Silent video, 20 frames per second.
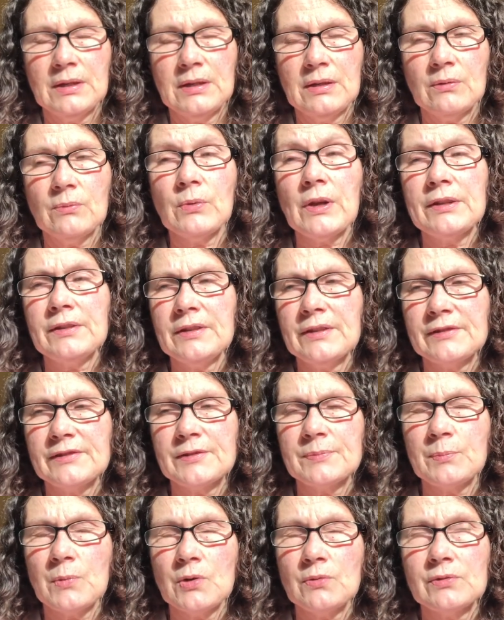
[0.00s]
Randy had
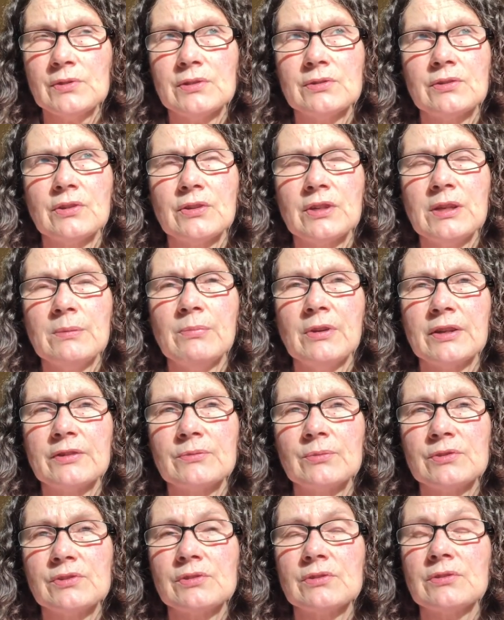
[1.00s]
smoked a turkey breast,
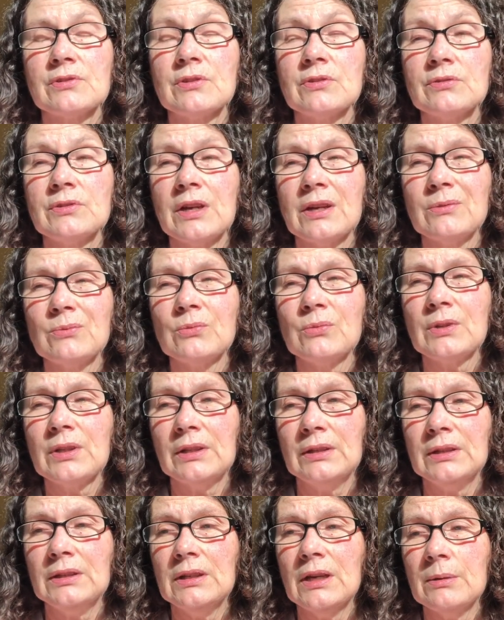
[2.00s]
which turned out
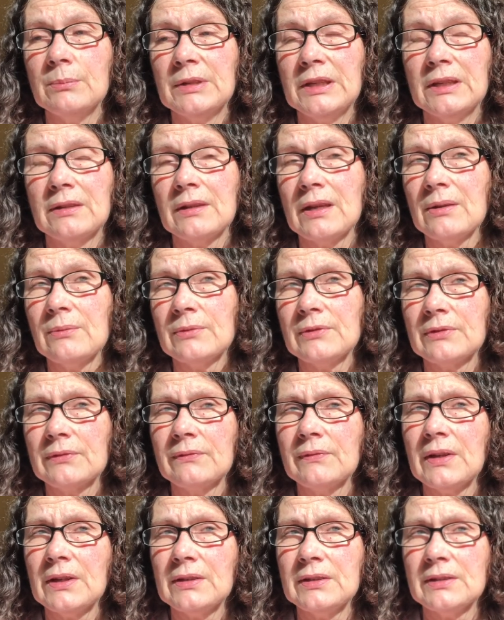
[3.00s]
really yummy, and that was
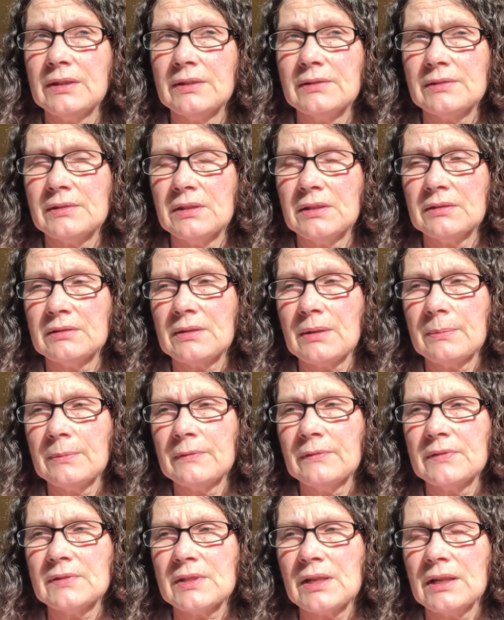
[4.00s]
very tasty on top of
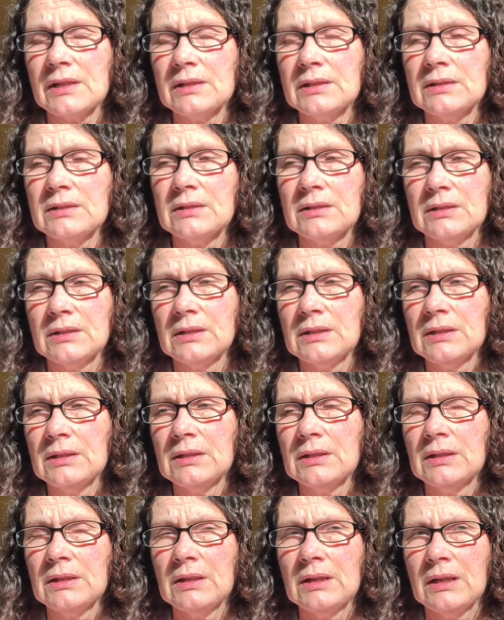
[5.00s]
the salad.
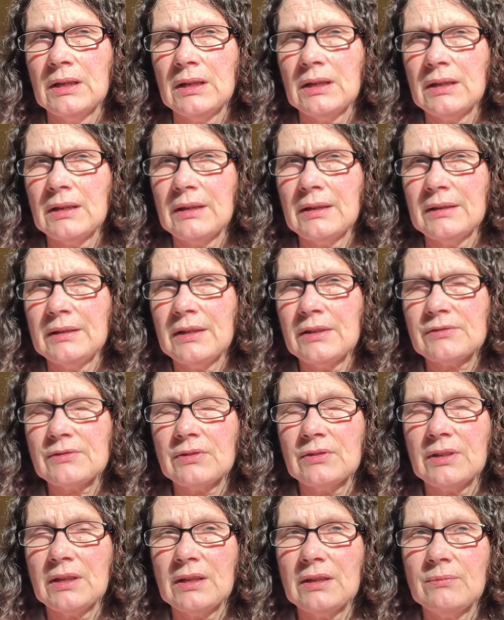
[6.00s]

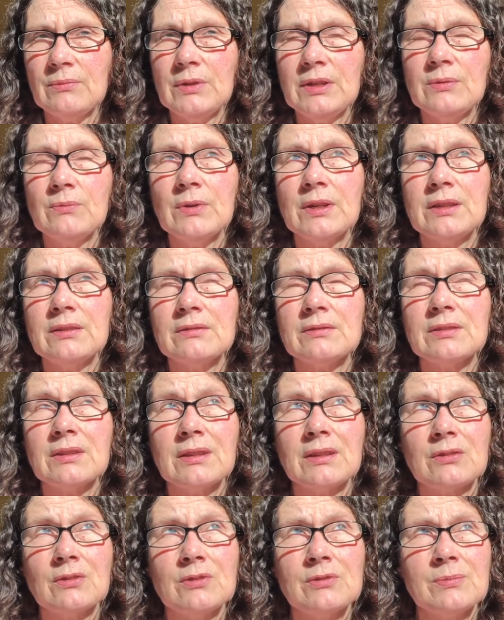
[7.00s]
Yesterday we went
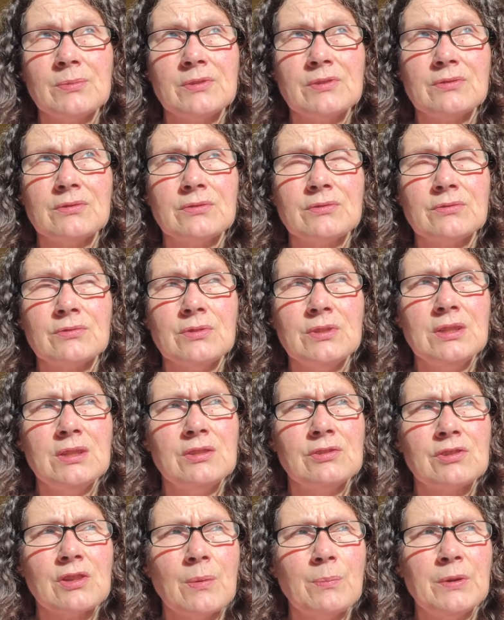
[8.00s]
Christmas tree
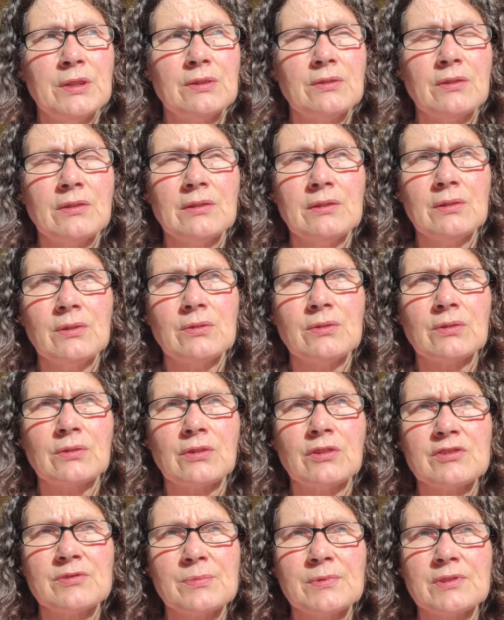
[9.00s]
shopping to the local
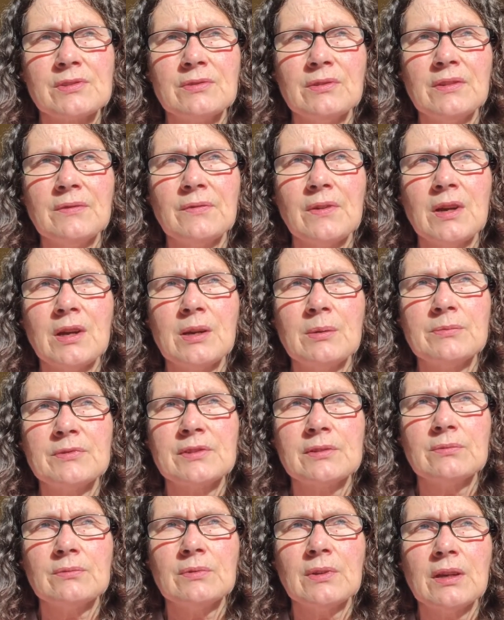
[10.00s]
Christmas tree farms,
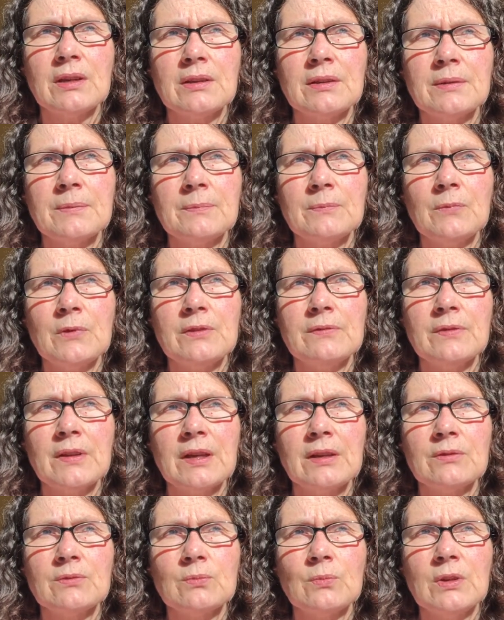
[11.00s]
and we
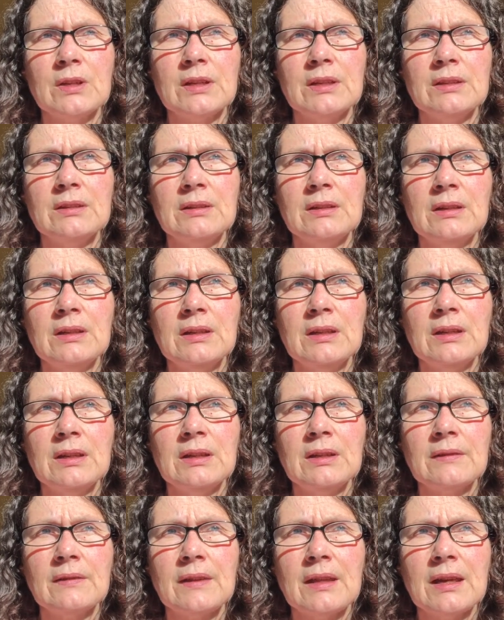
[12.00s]
found one
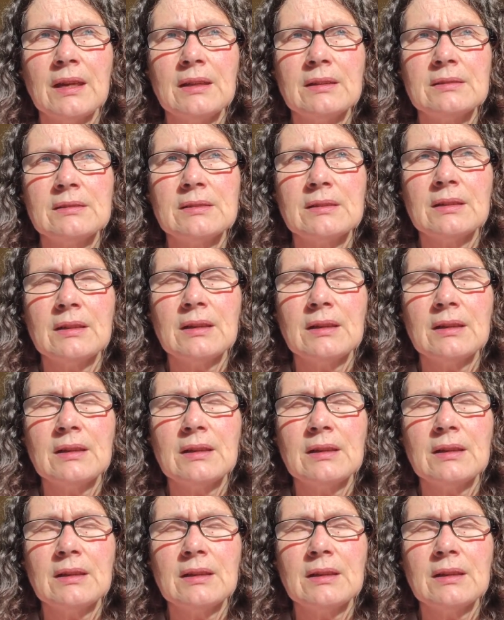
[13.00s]
that